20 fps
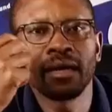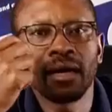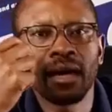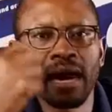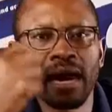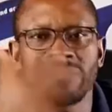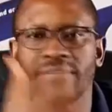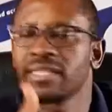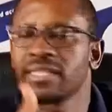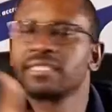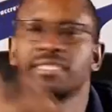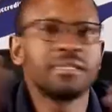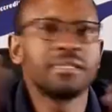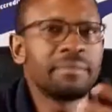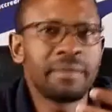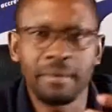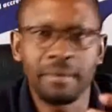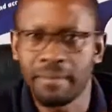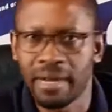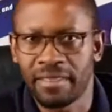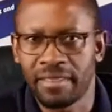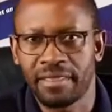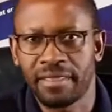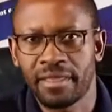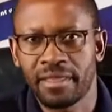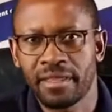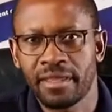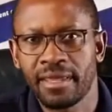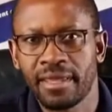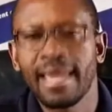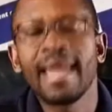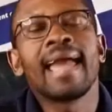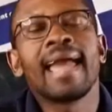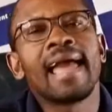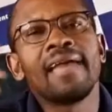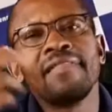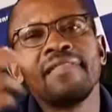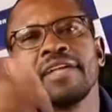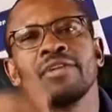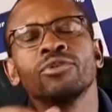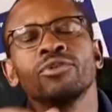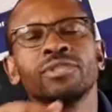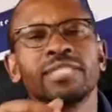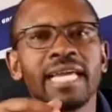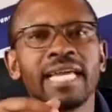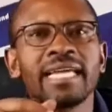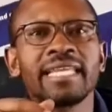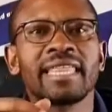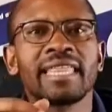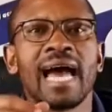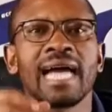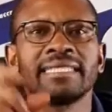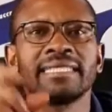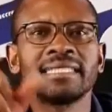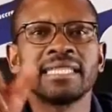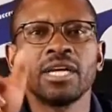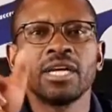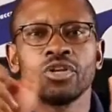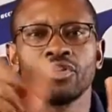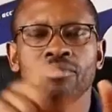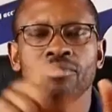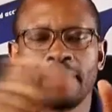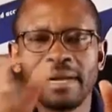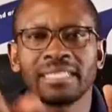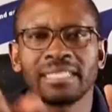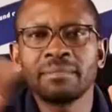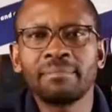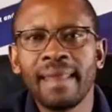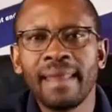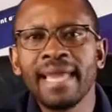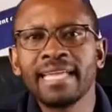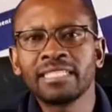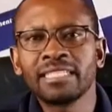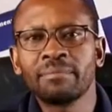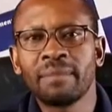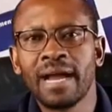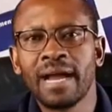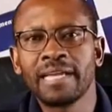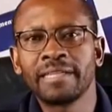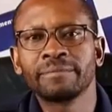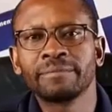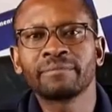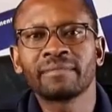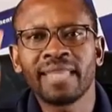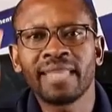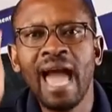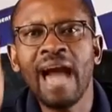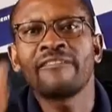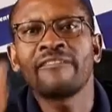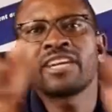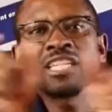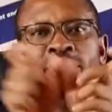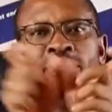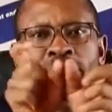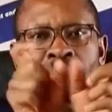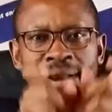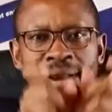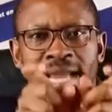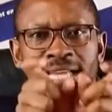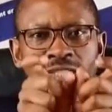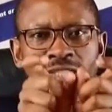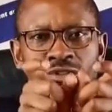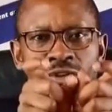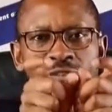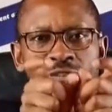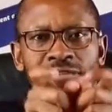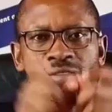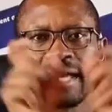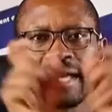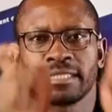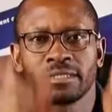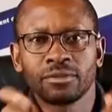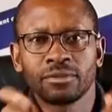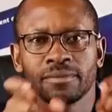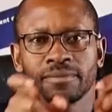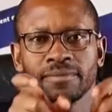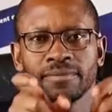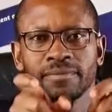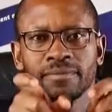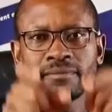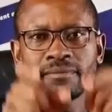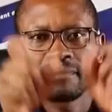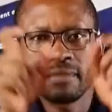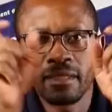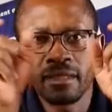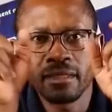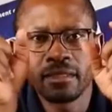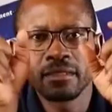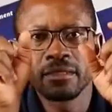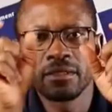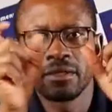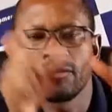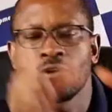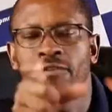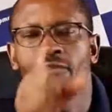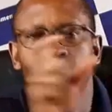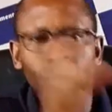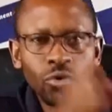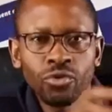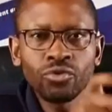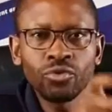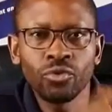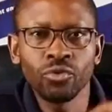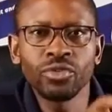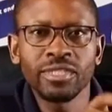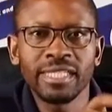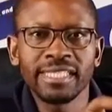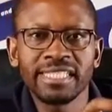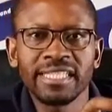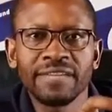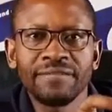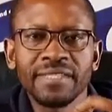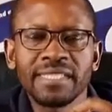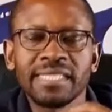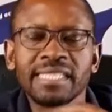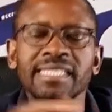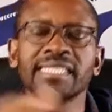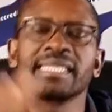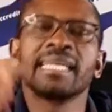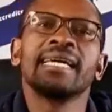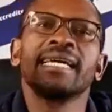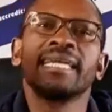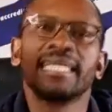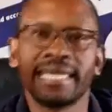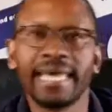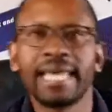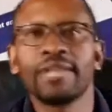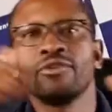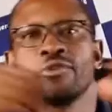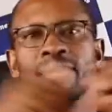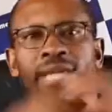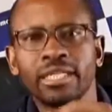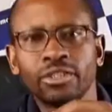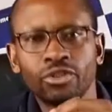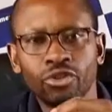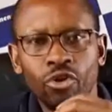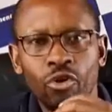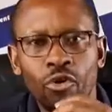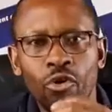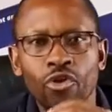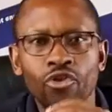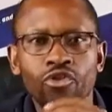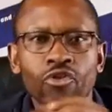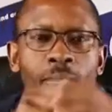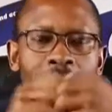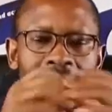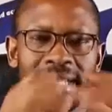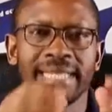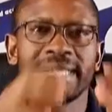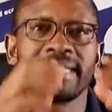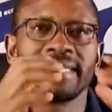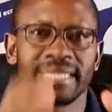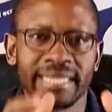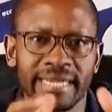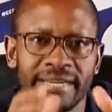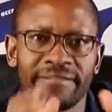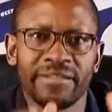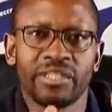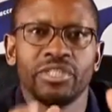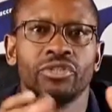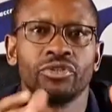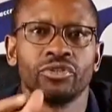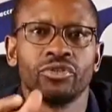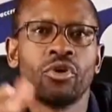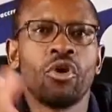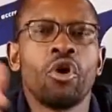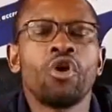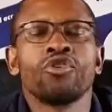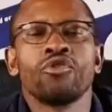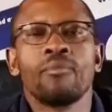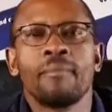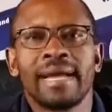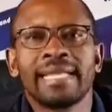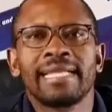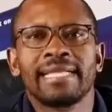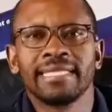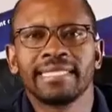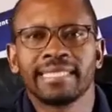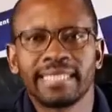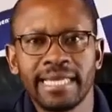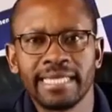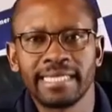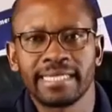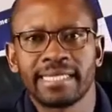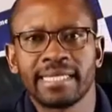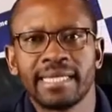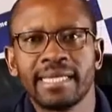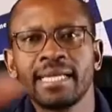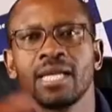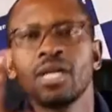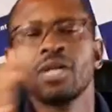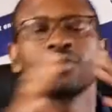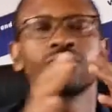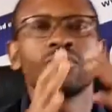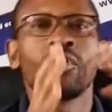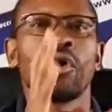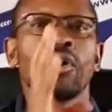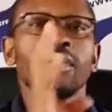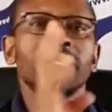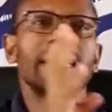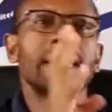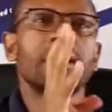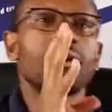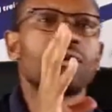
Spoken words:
averagely per month? And then you take that, you multiply it by the average price of those goods and services, then you get your monthly revenue or your monthly sales. So when